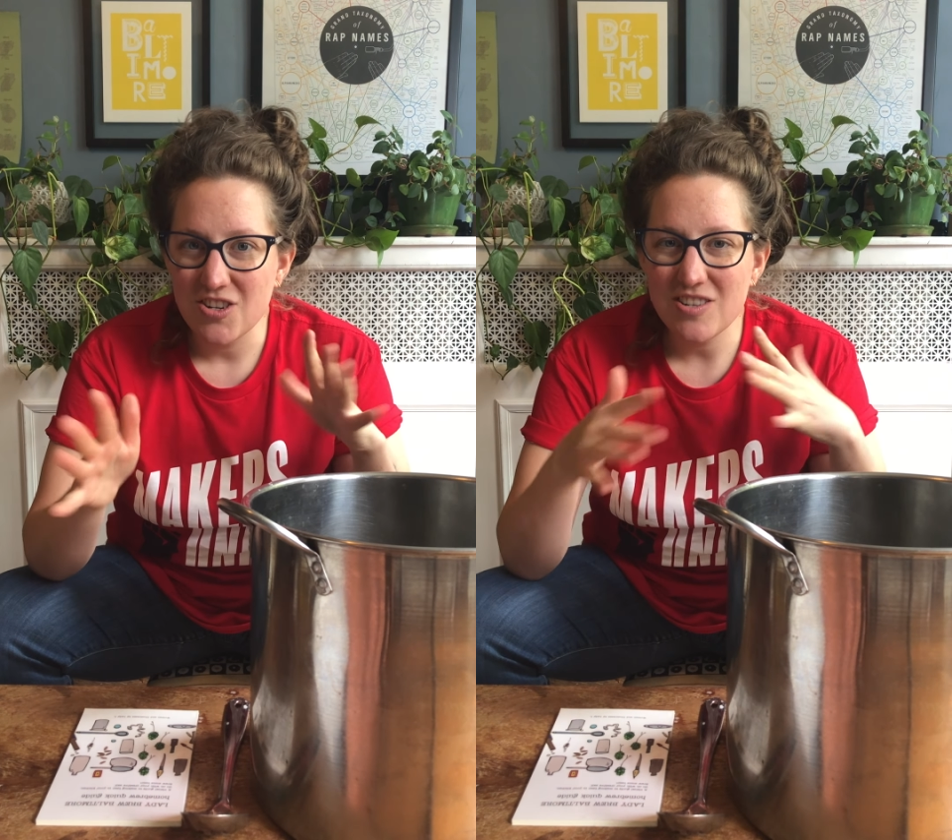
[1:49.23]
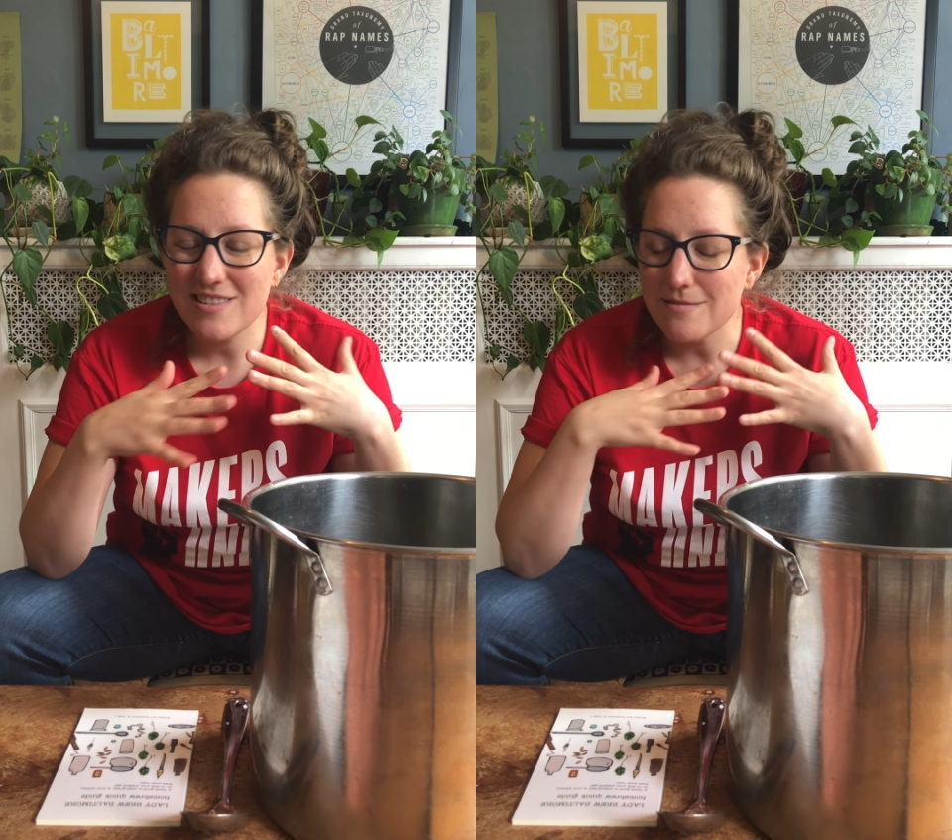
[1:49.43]

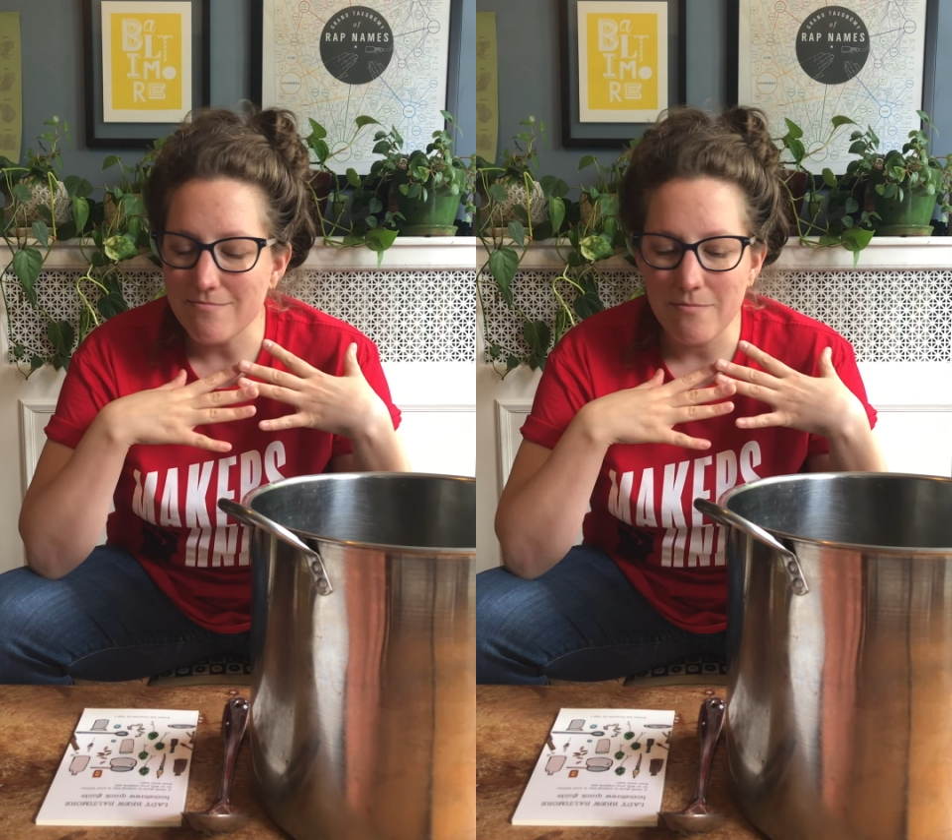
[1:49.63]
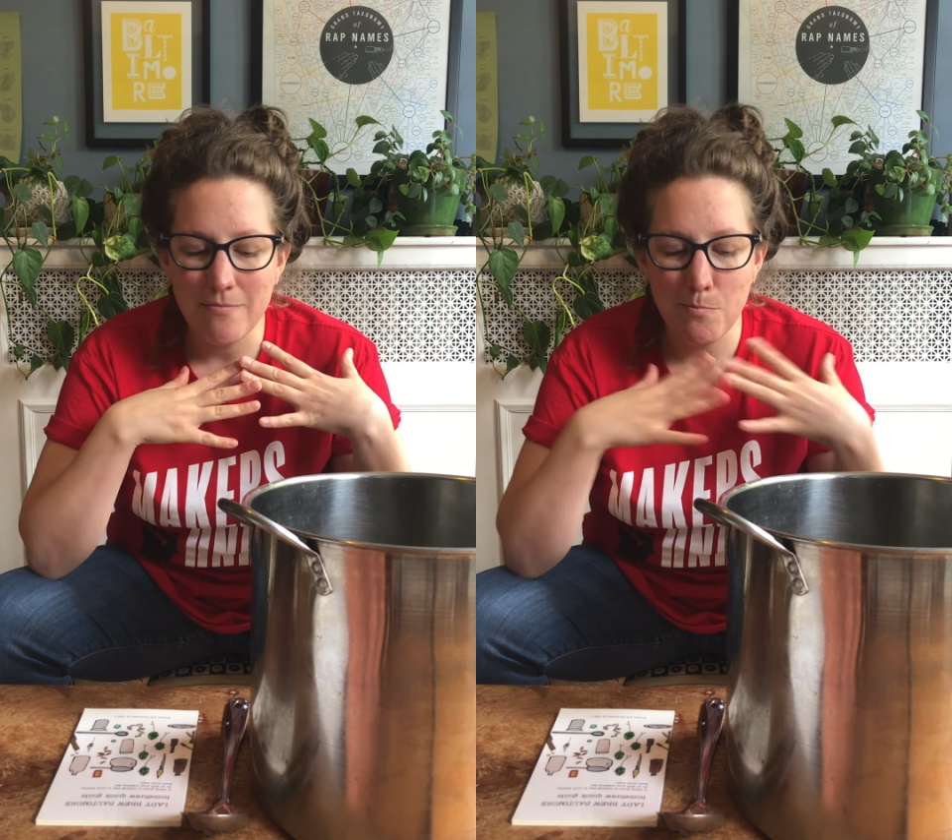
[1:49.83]
Just
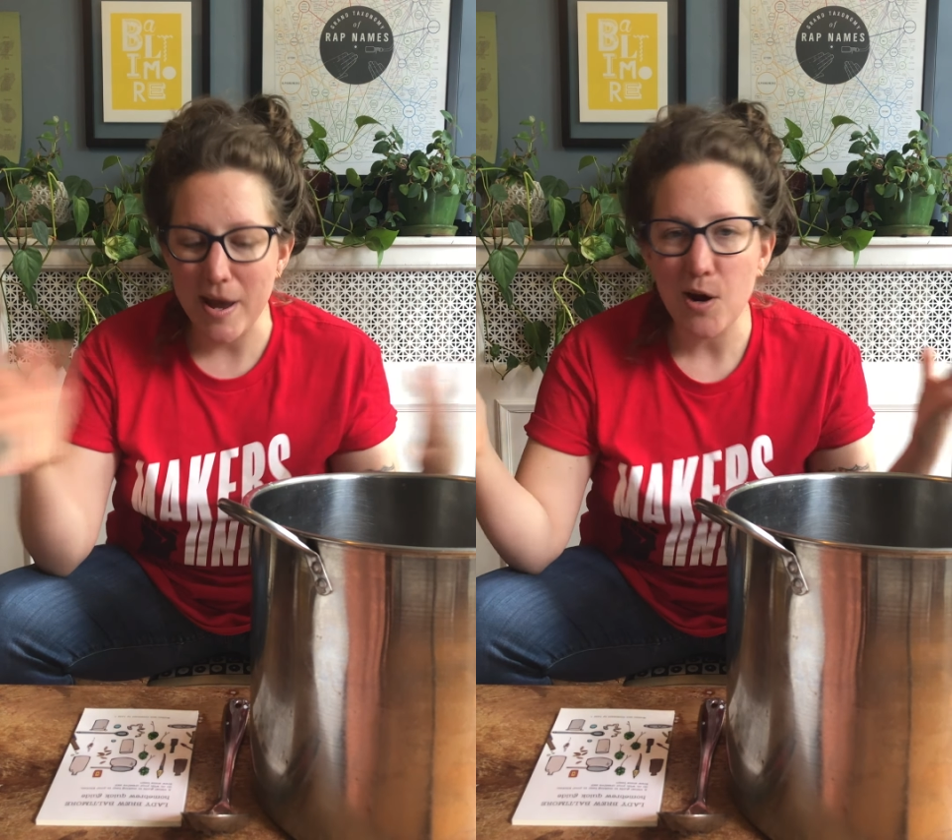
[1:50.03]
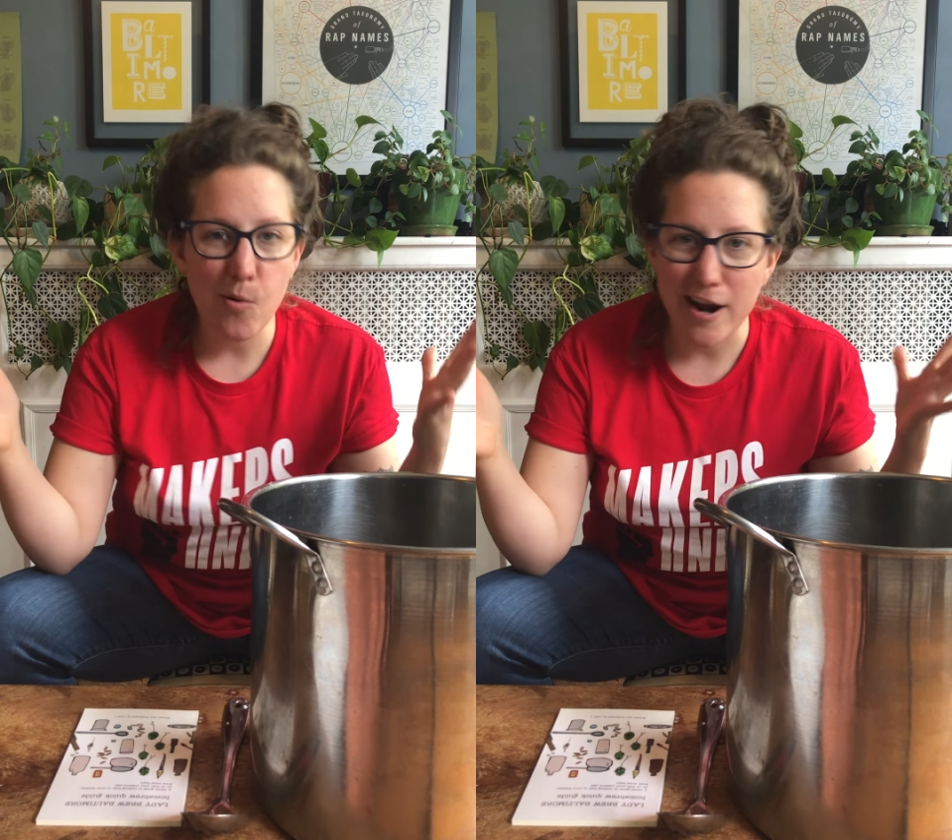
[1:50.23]

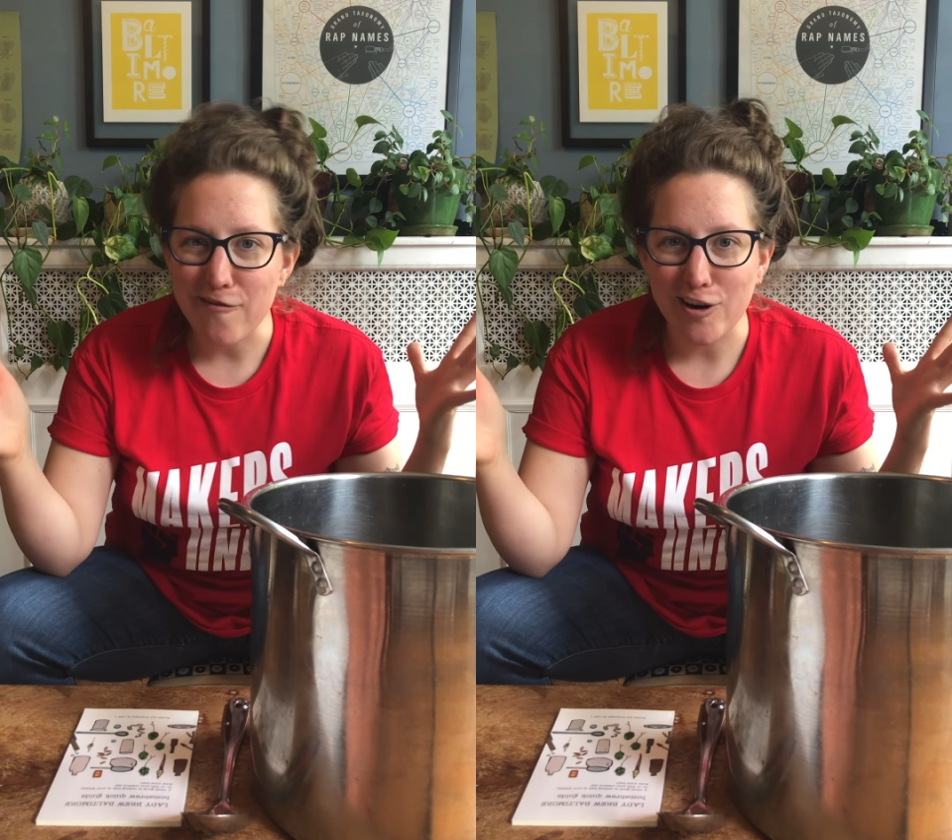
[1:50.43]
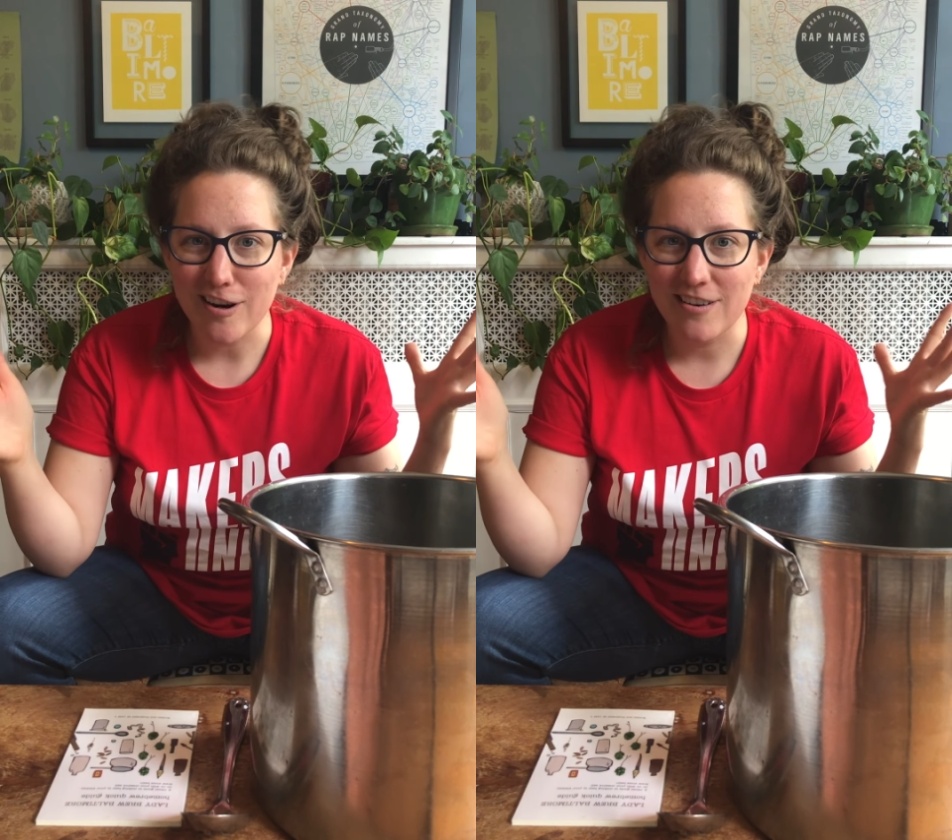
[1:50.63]
make whatever.